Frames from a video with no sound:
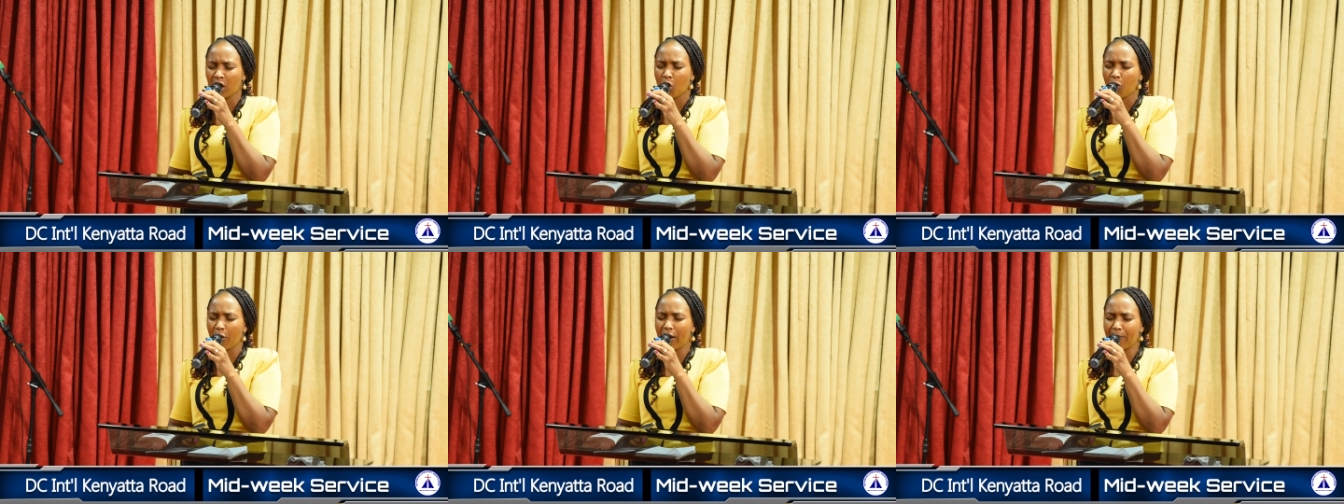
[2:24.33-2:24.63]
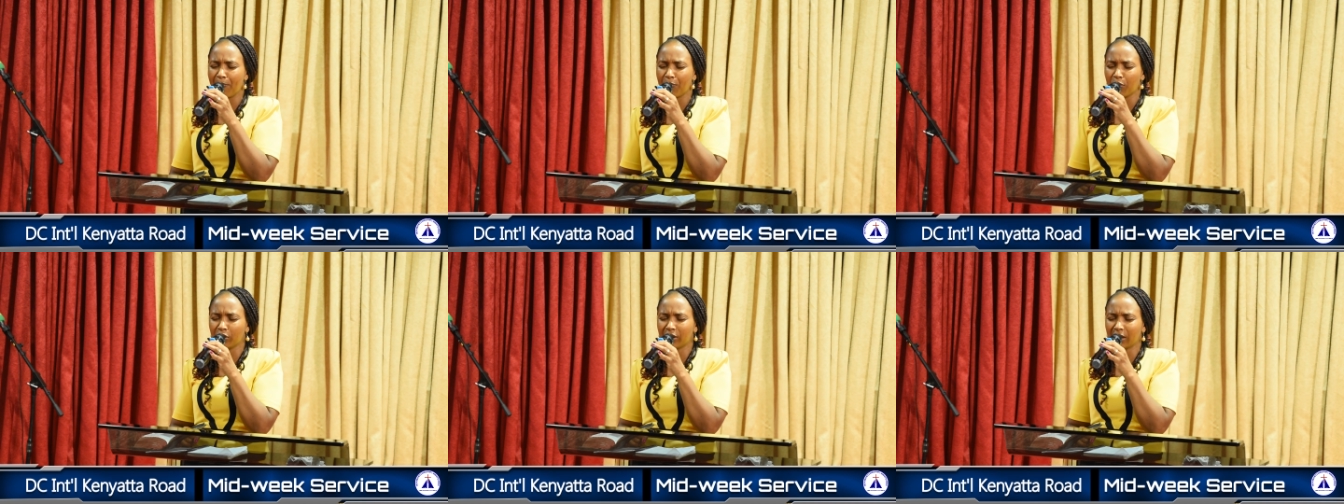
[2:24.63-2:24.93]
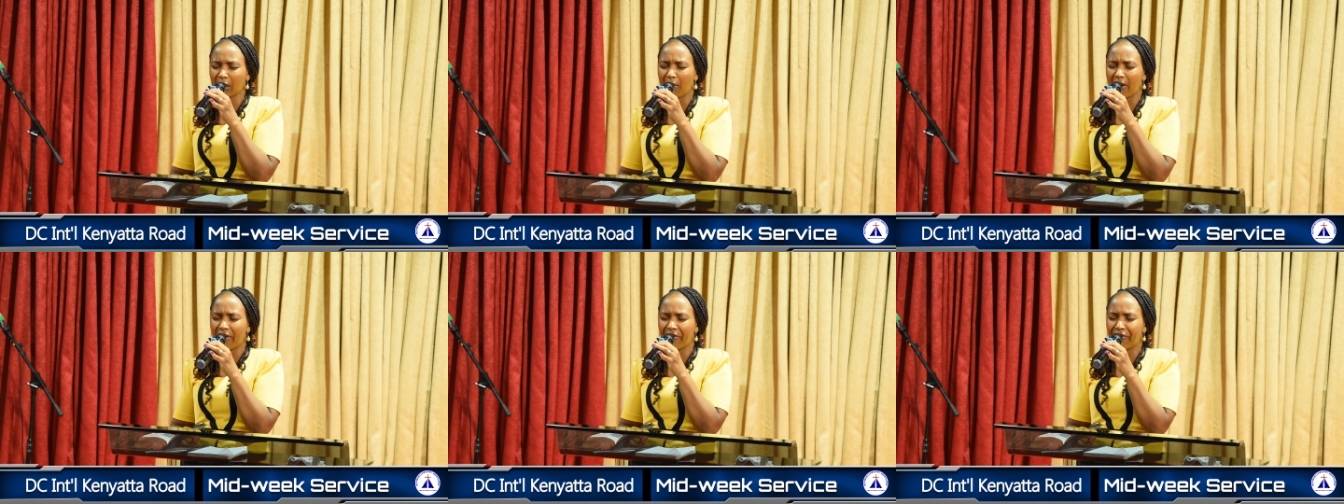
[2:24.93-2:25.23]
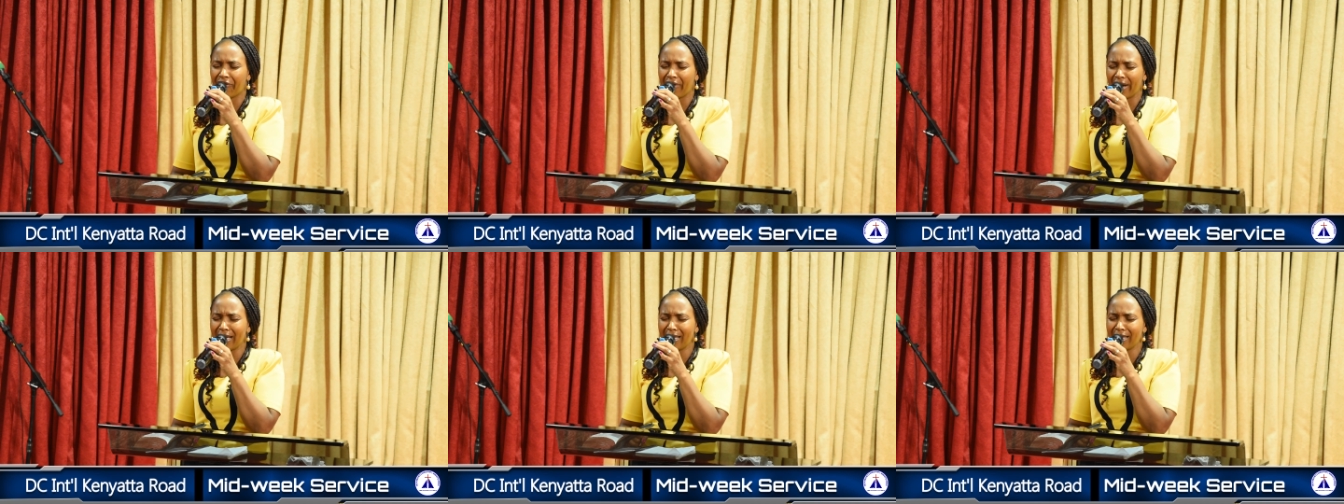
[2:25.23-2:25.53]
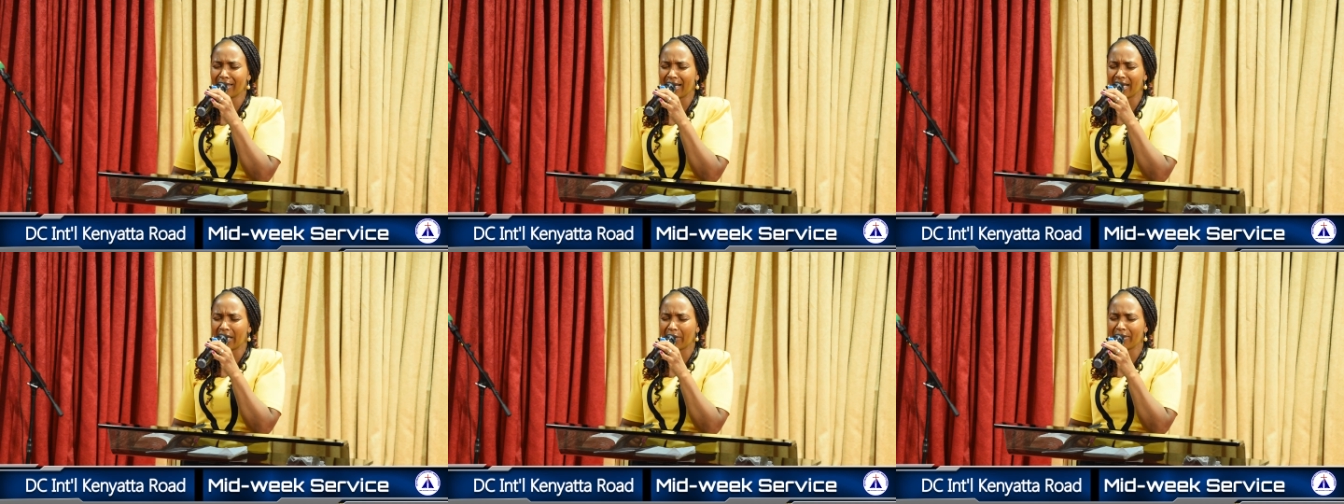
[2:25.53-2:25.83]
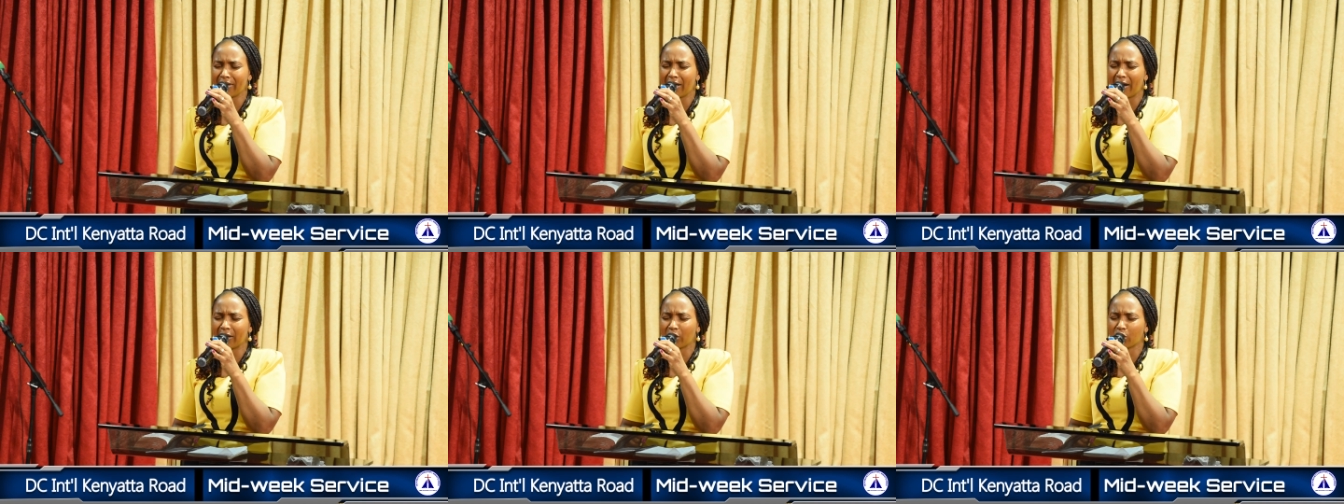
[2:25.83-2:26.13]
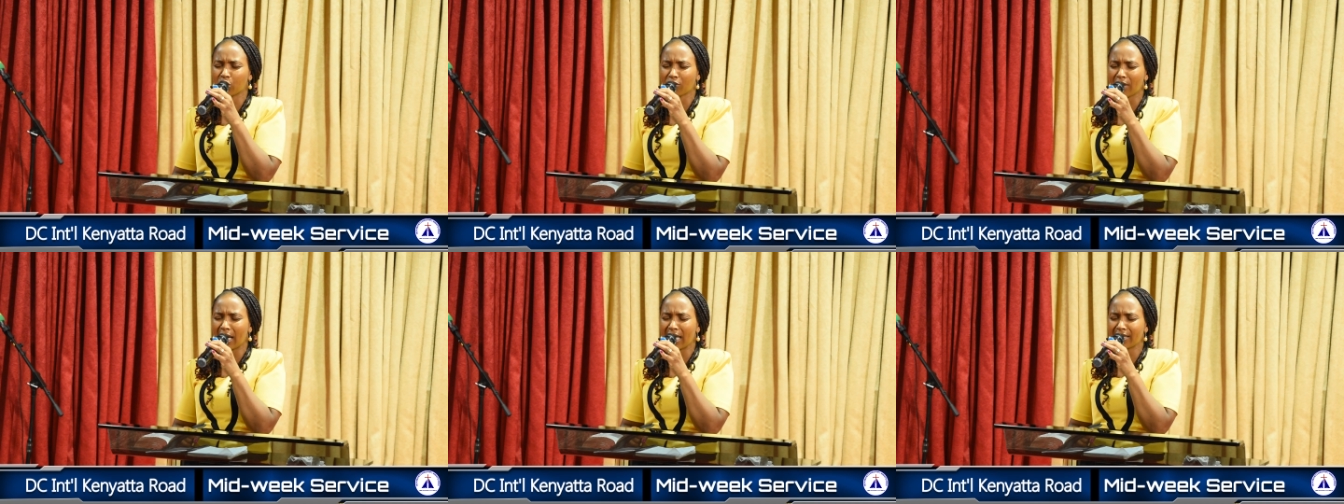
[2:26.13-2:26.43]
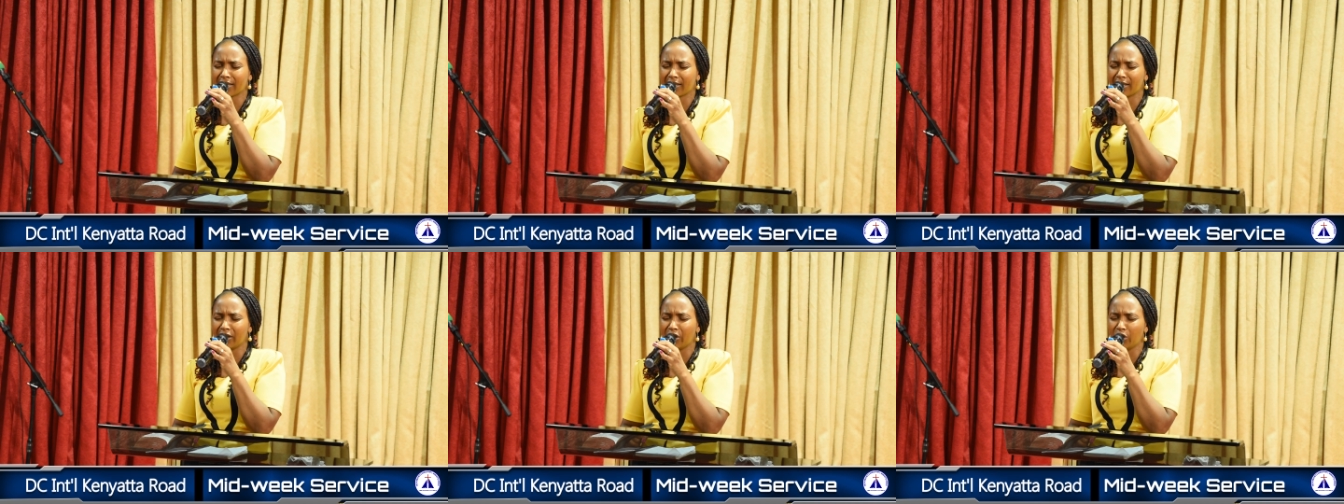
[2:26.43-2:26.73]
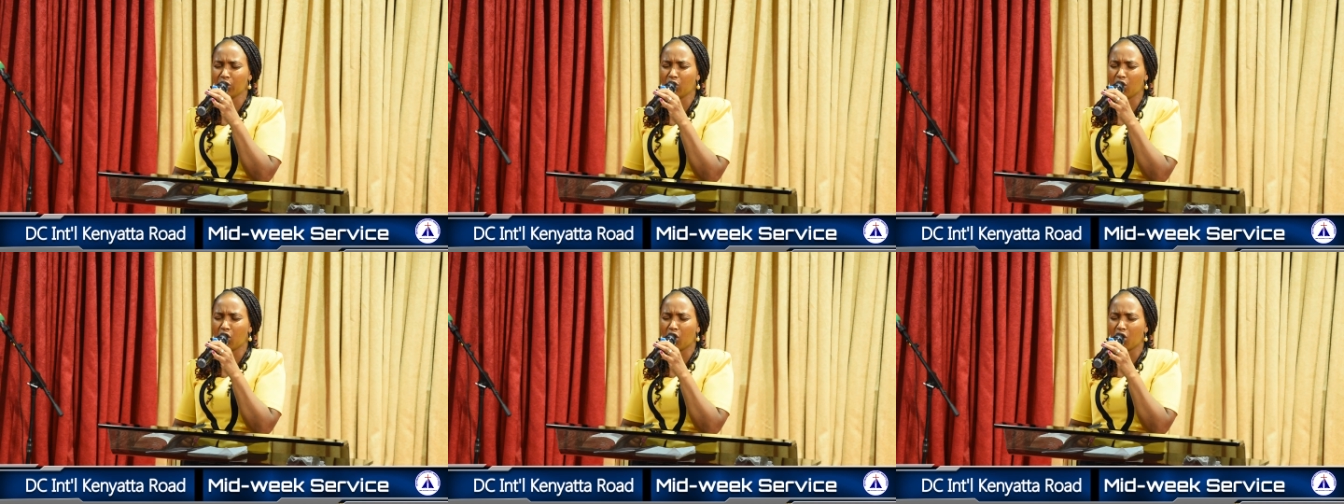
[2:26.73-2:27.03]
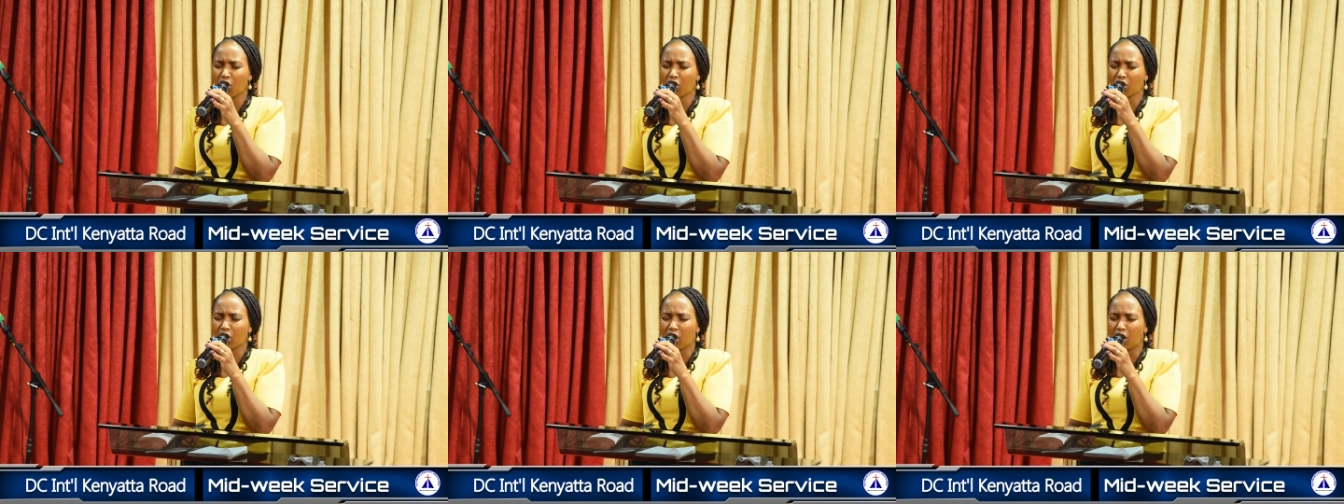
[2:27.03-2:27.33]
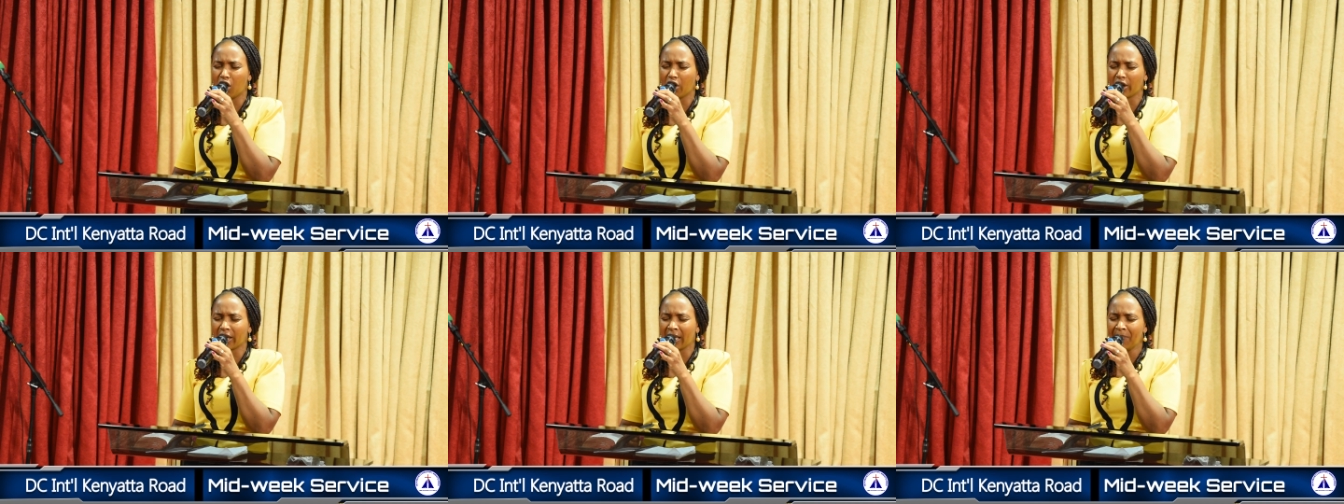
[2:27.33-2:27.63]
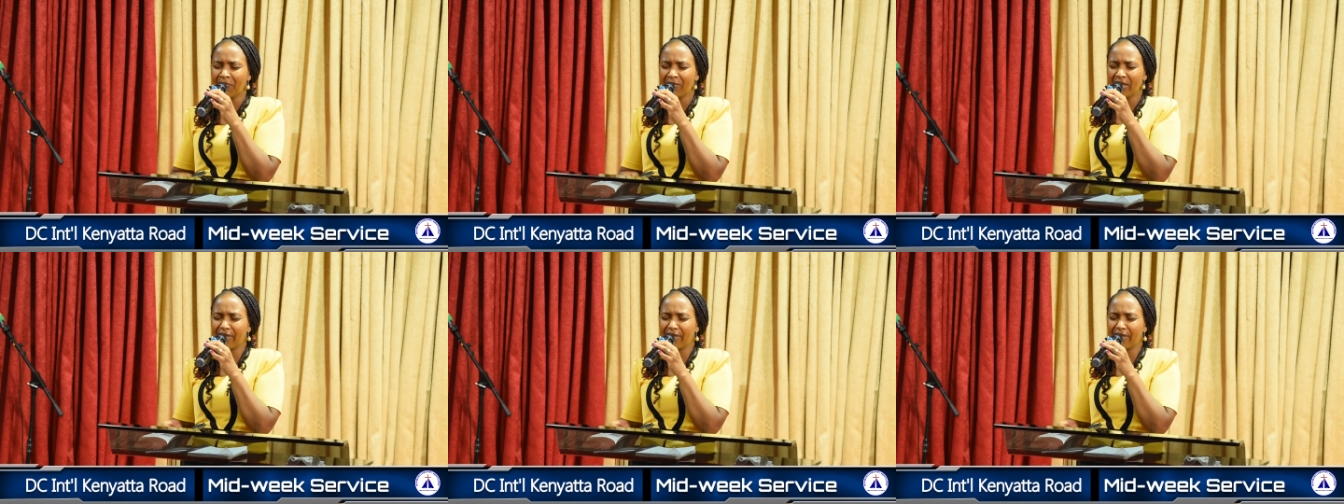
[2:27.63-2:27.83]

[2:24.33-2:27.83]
we put our faith and in our trust in you, O God.